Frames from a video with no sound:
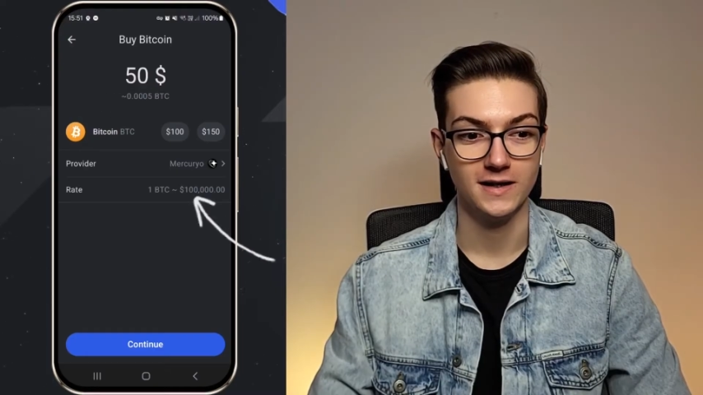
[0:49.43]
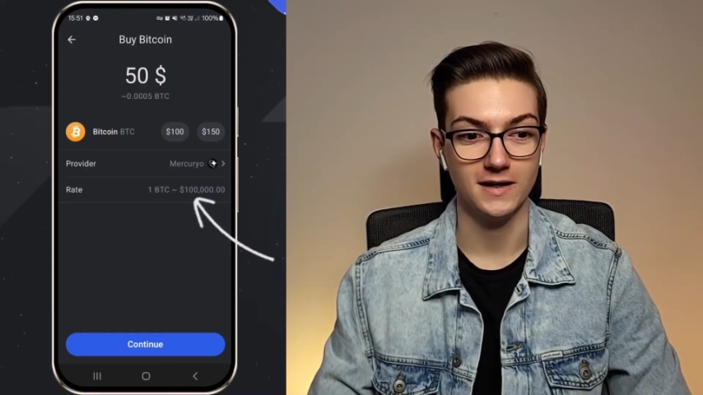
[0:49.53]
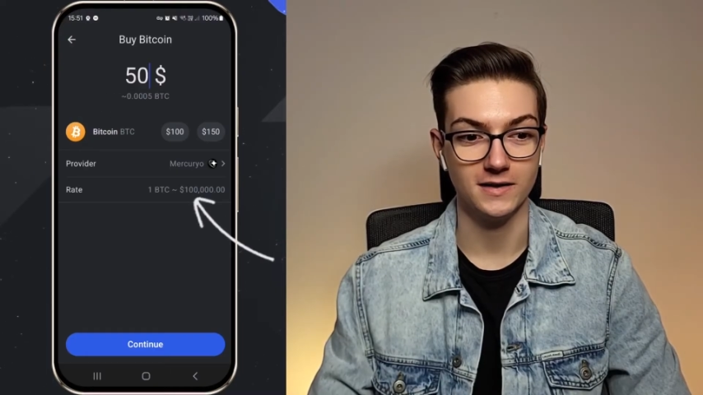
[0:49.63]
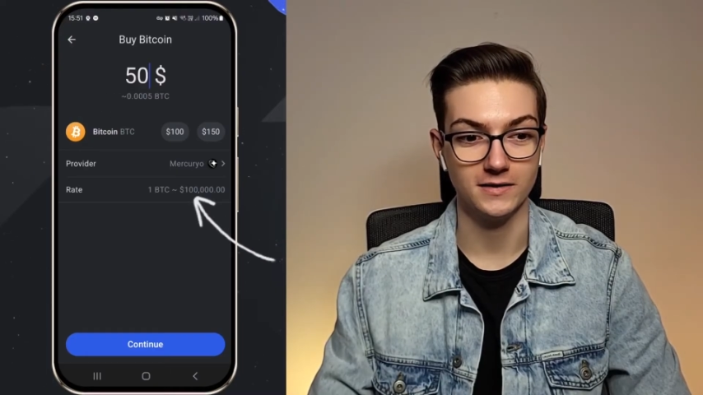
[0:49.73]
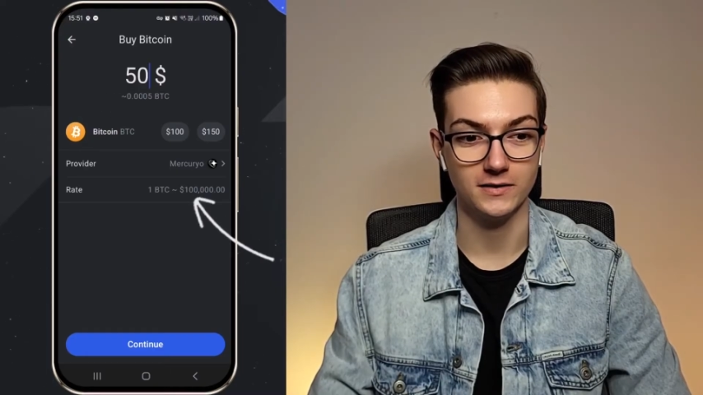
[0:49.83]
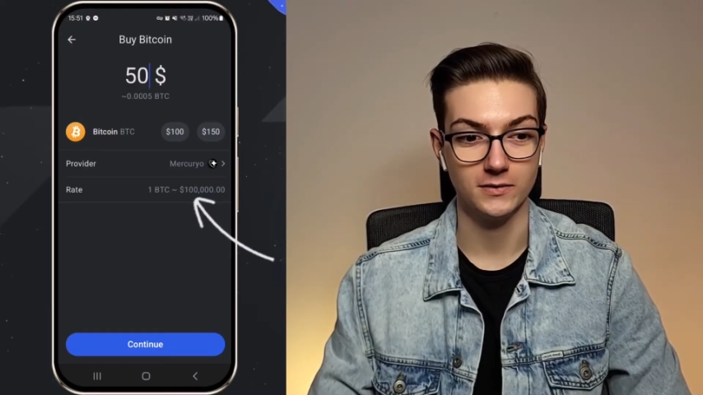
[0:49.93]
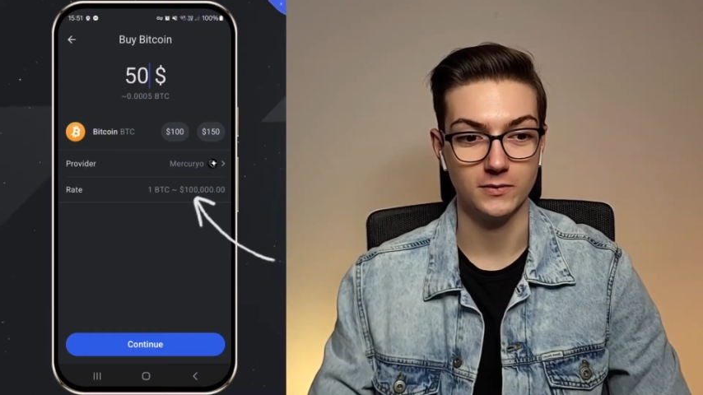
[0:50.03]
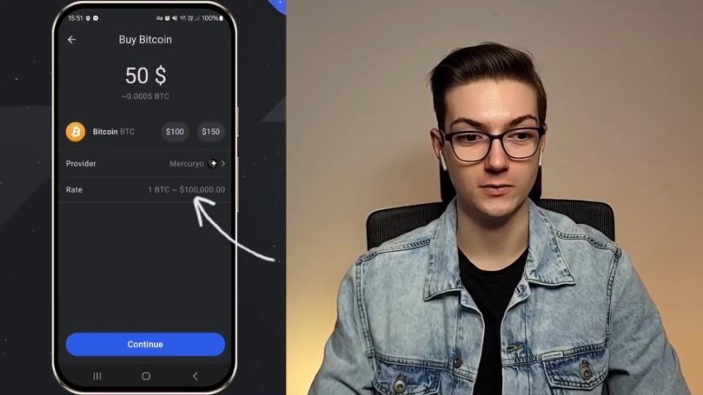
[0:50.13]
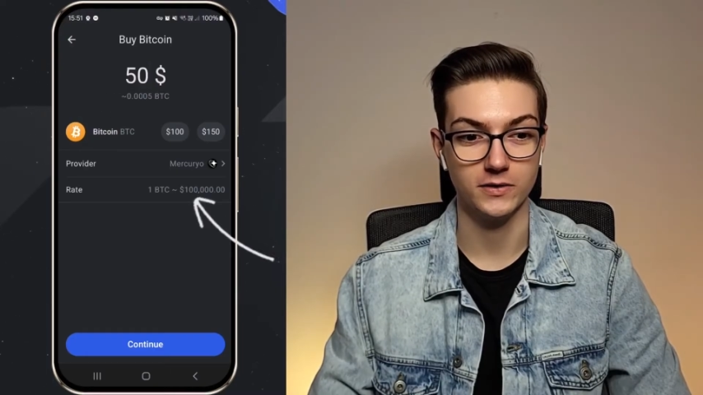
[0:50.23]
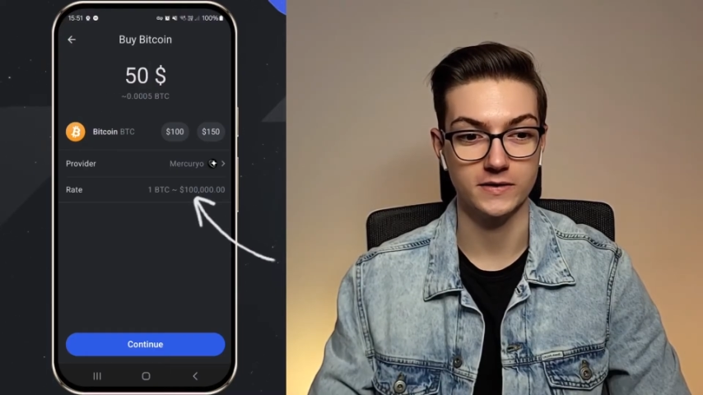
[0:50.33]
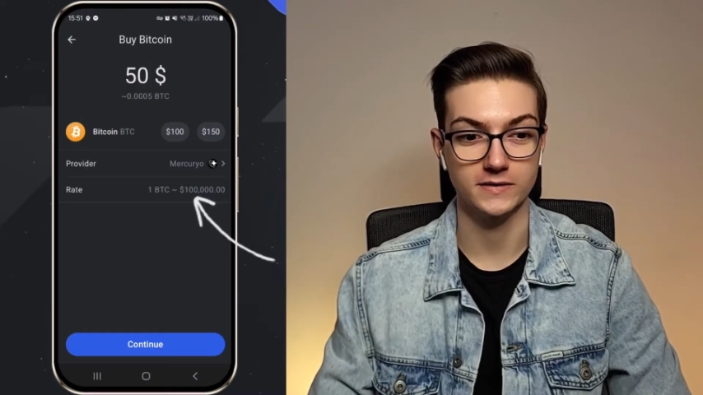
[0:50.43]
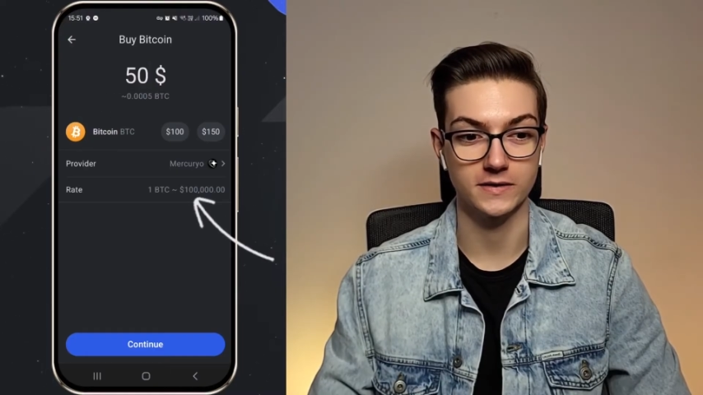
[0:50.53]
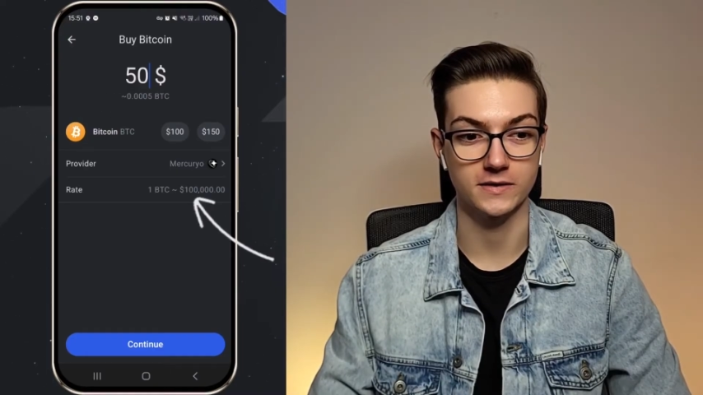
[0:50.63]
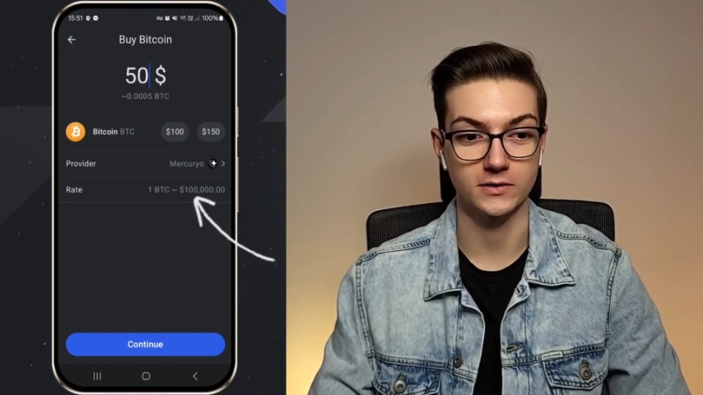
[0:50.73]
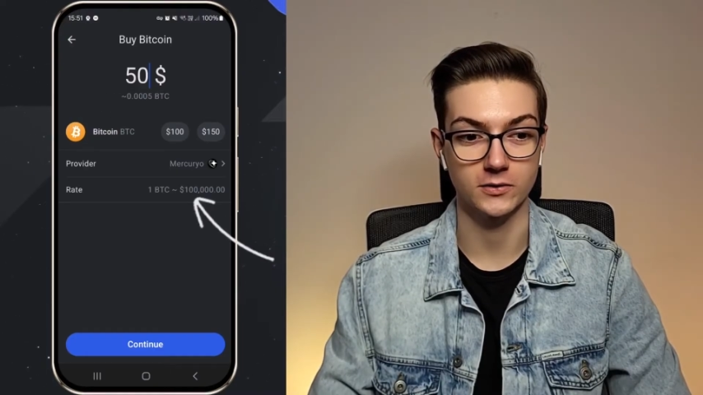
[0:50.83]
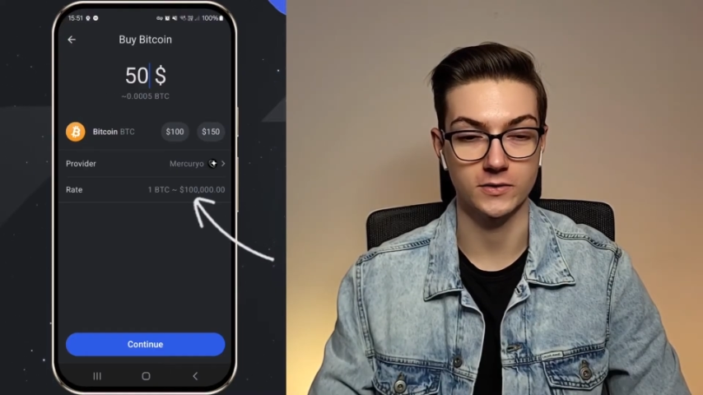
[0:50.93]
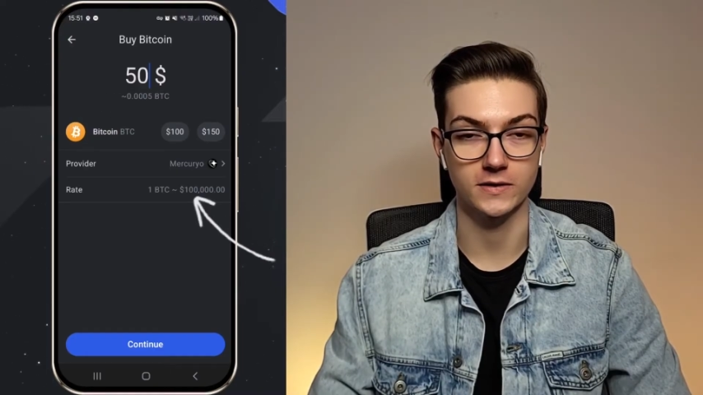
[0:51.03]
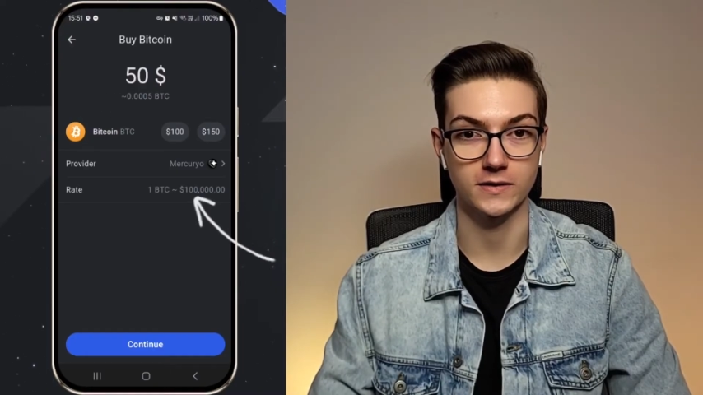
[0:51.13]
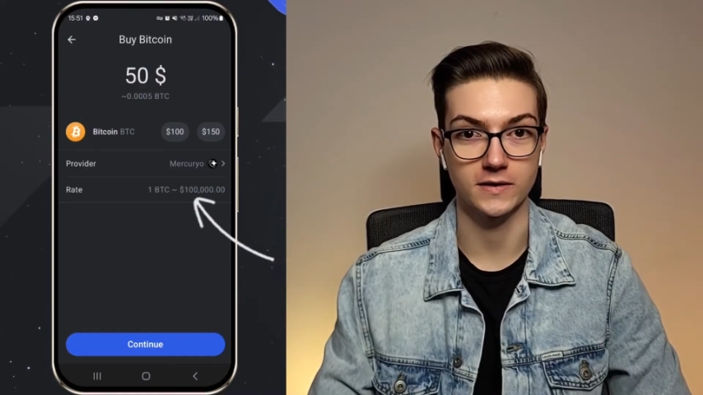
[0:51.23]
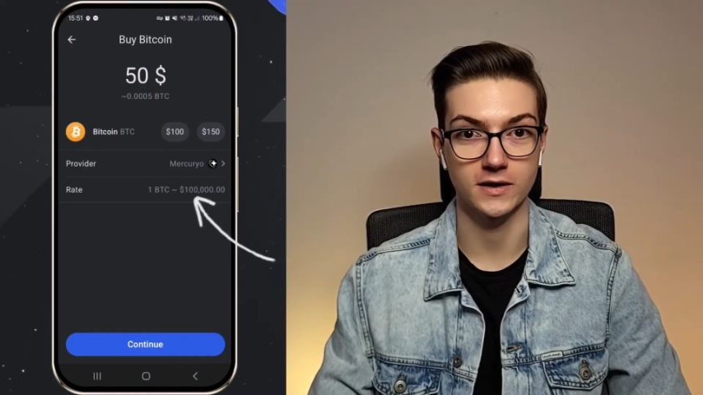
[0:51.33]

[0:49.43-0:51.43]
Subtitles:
and what is the current